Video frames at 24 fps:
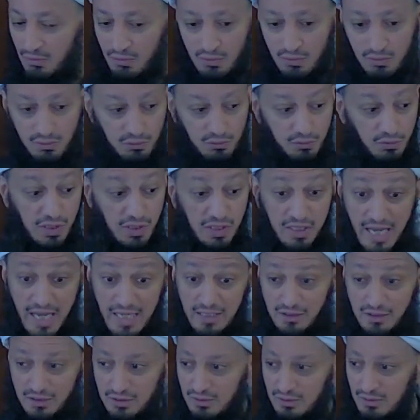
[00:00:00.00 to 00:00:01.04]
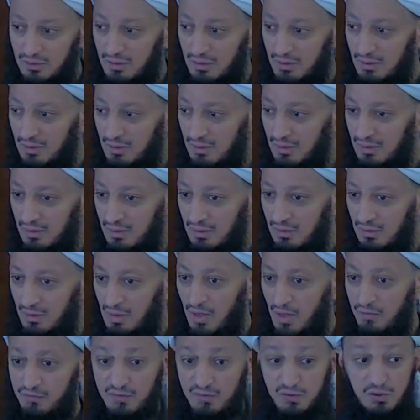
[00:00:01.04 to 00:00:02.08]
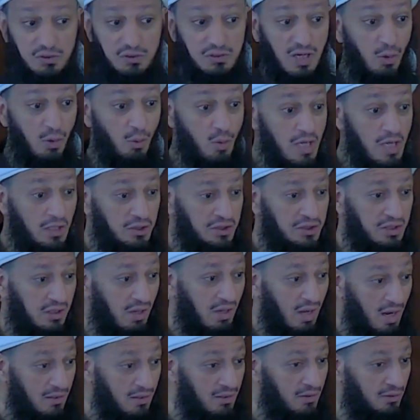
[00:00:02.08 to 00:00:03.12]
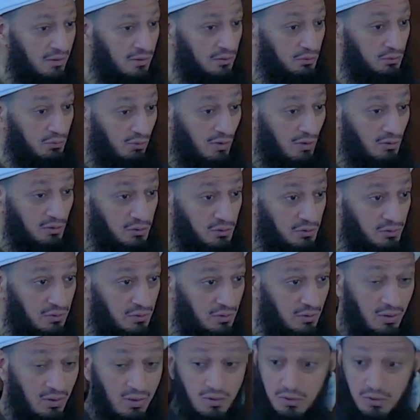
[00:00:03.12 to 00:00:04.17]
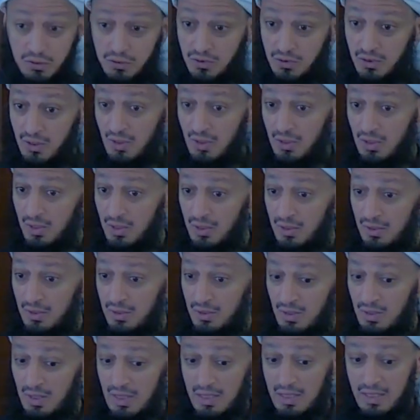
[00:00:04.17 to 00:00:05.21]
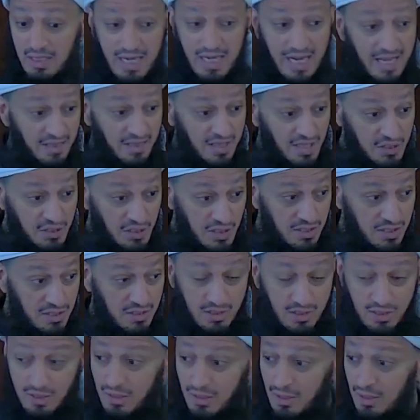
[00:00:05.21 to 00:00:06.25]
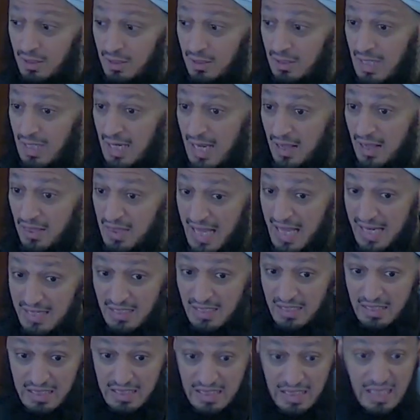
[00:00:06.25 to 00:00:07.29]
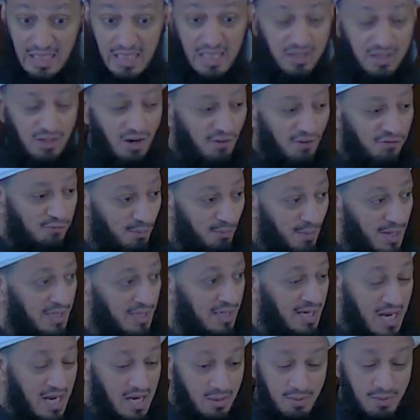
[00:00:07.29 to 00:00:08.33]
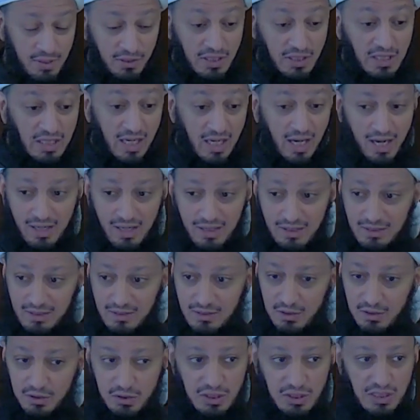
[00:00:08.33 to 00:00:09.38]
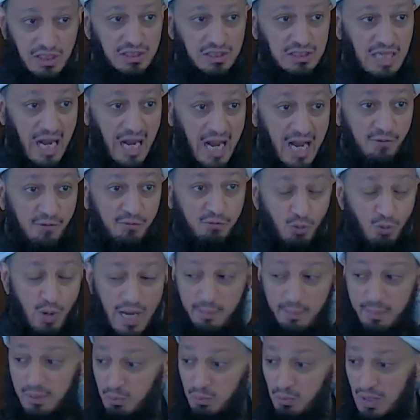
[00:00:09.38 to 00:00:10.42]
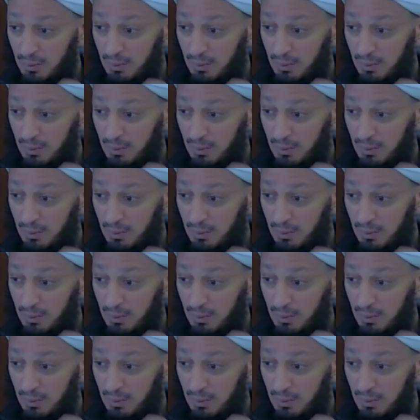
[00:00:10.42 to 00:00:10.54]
3 days of starvation, hunger, thirst. And this is in that heat of Makkah and Medina. She is halfway between